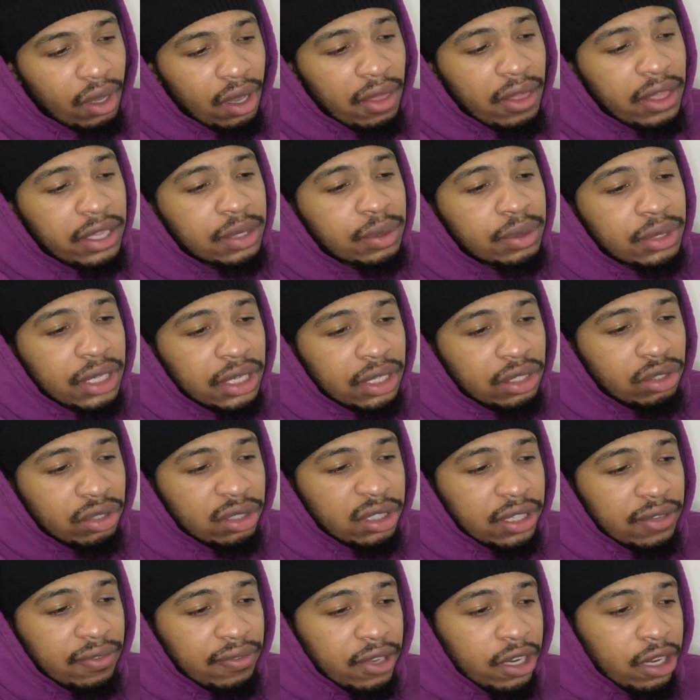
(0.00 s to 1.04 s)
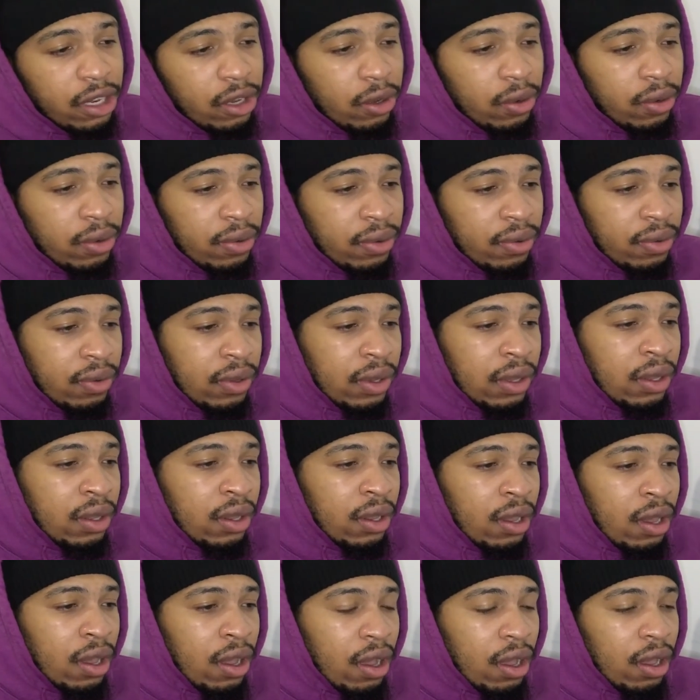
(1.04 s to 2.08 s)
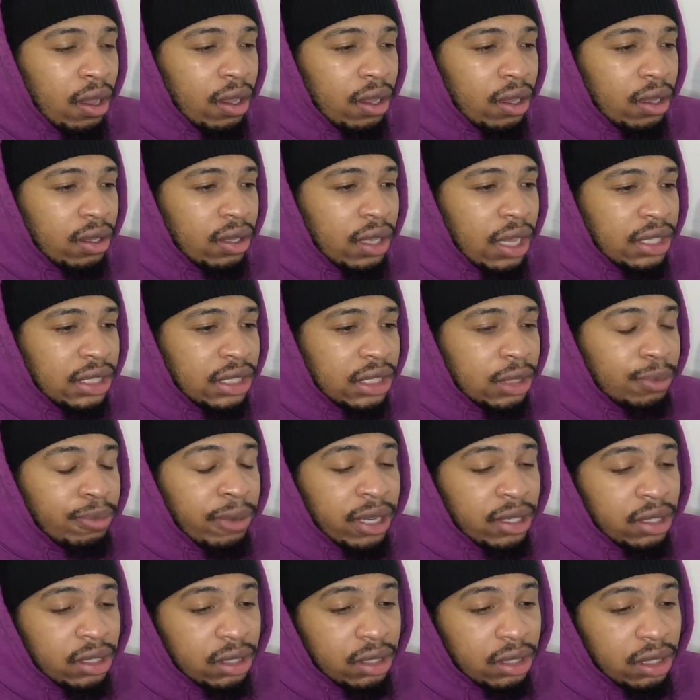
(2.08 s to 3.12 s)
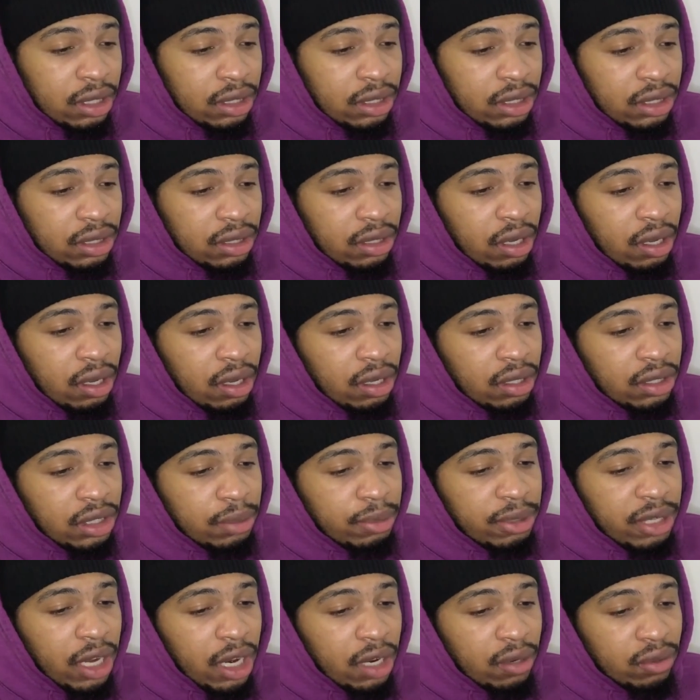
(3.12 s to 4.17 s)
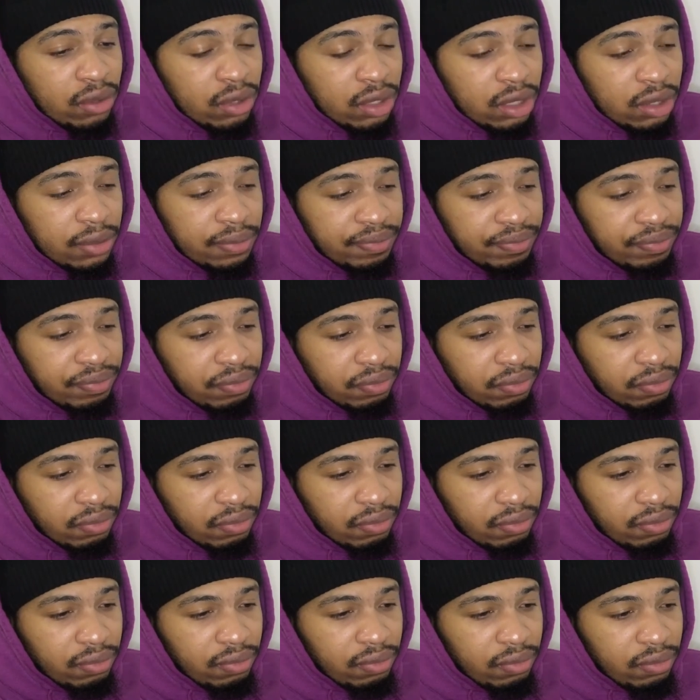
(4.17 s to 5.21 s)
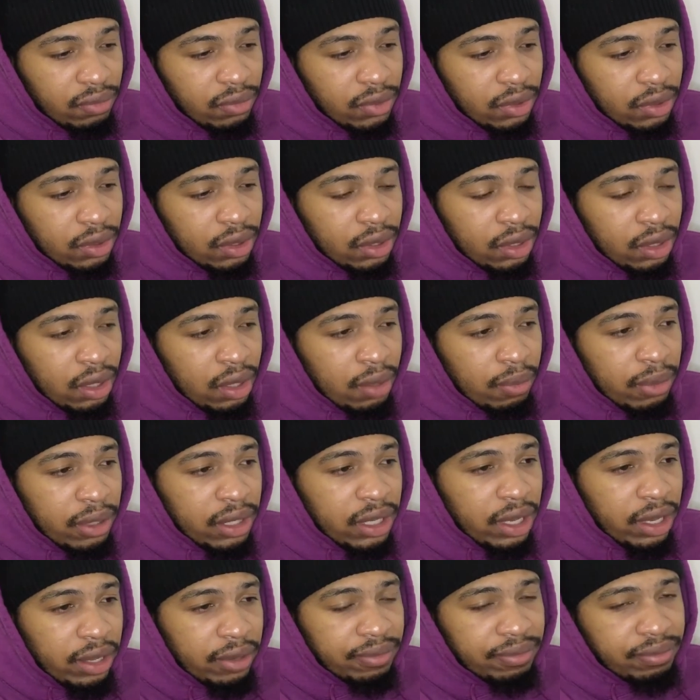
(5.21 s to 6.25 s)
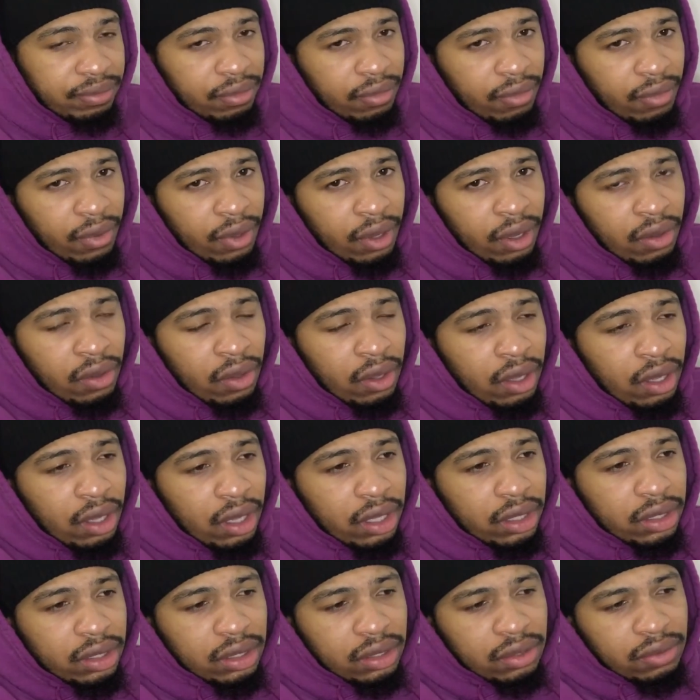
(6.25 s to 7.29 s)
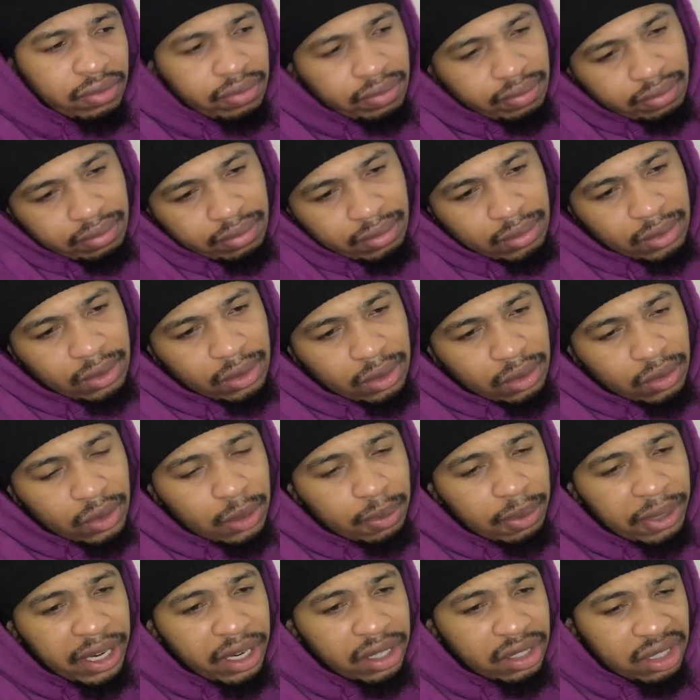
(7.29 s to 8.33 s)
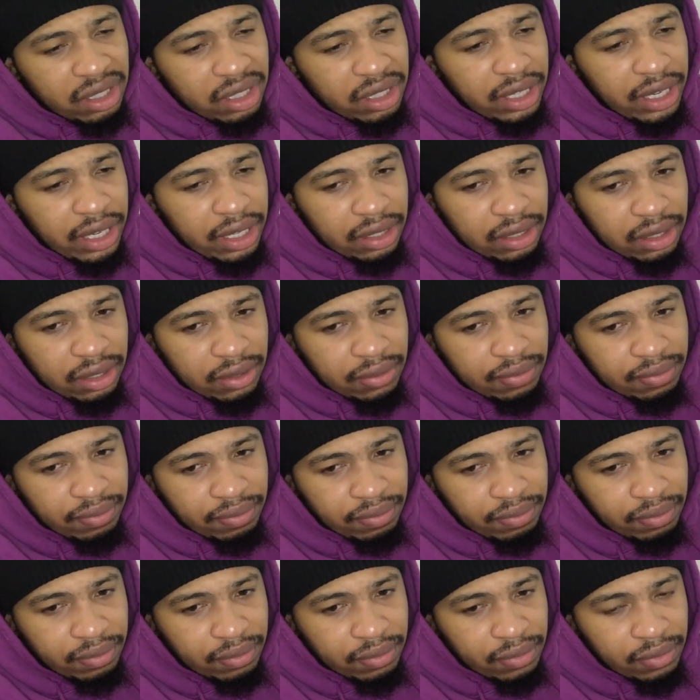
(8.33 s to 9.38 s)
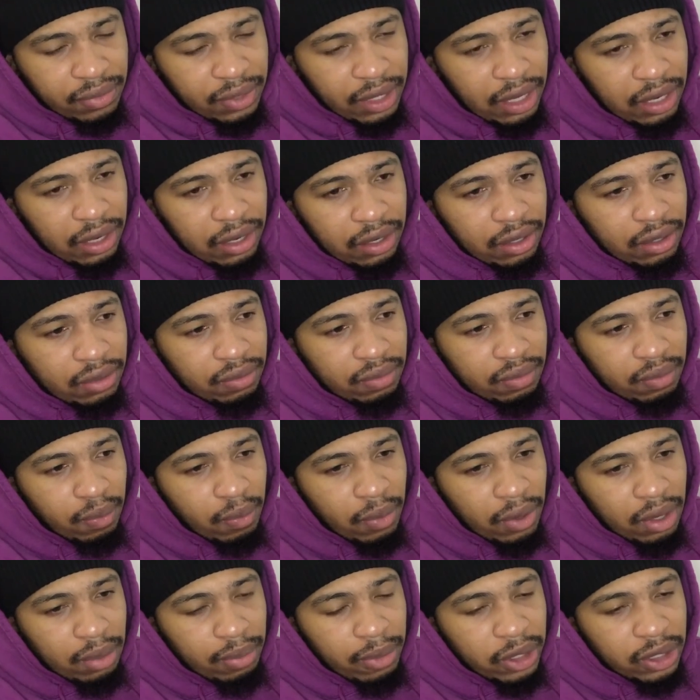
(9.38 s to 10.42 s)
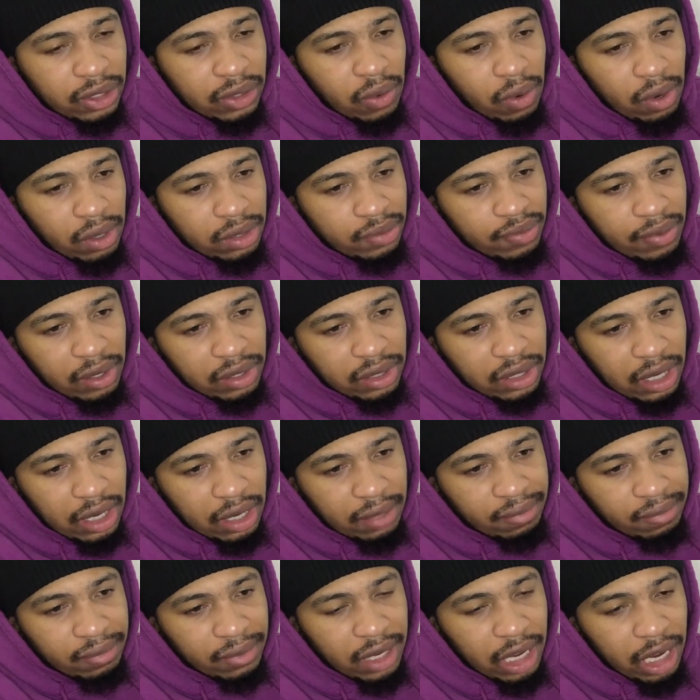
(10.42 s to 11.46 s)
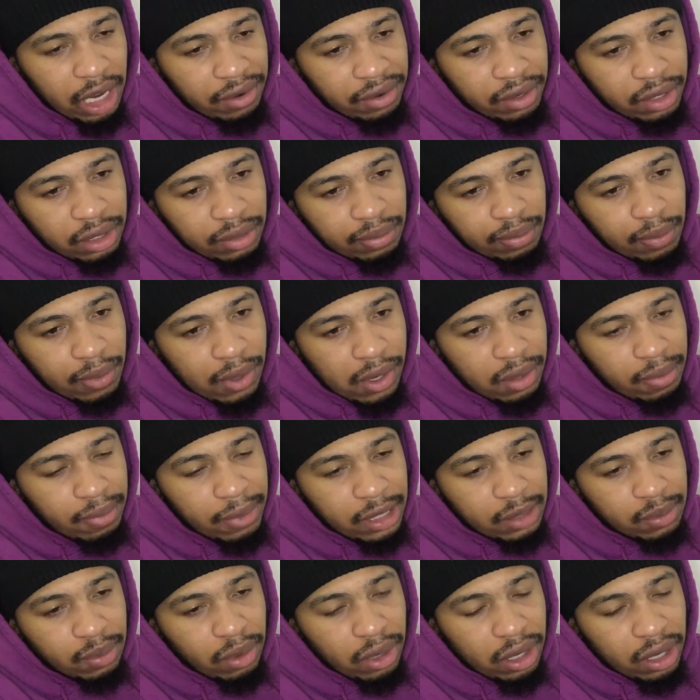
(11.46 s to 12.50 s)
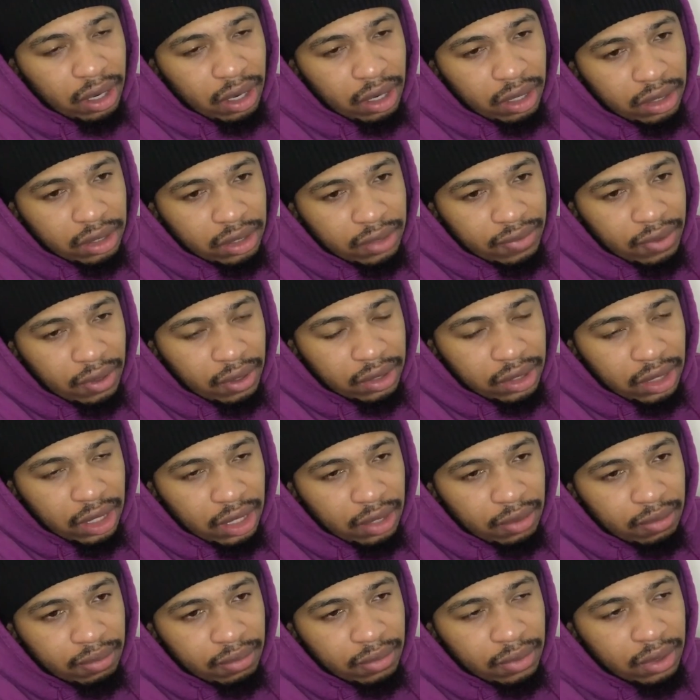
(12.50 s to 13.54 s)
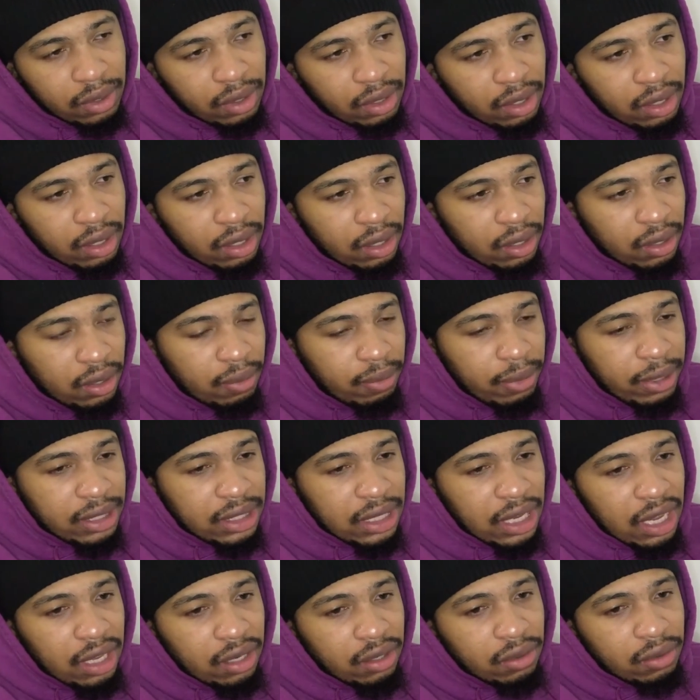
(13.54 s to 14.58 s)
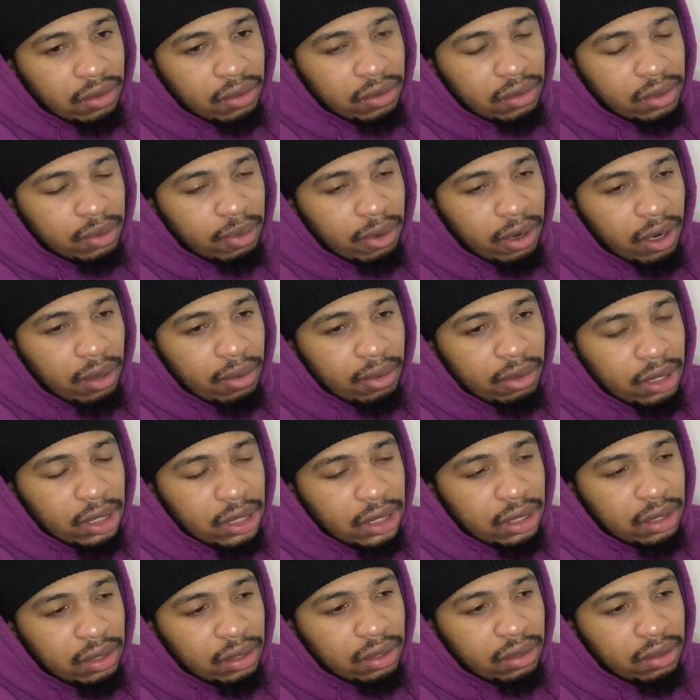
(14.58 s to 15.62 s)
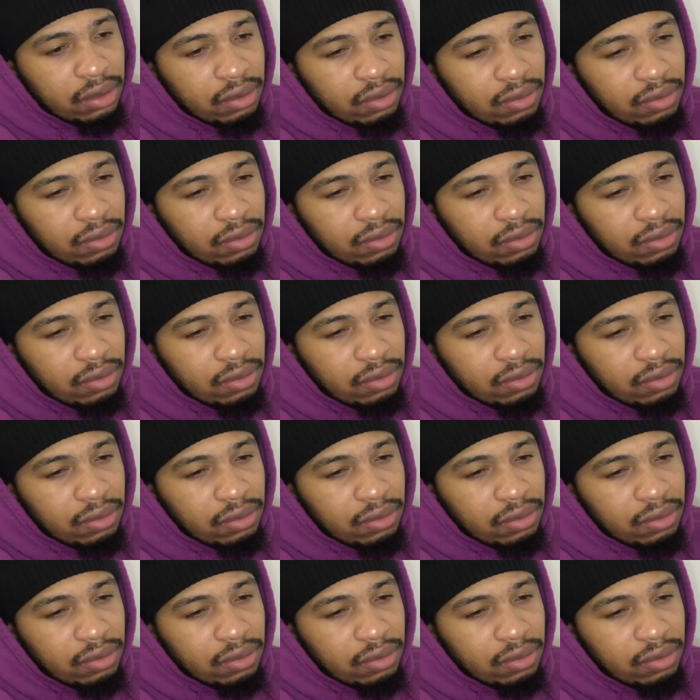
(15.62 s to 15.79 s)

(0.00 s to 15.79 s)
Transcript: This was an interesting video, as expected, because it's JxmyHighroller. But yeah, it's 3 players in the Nets that are one of the best scorers of all time. Kyrie, one of the best point guards of all time. Best handles, probably.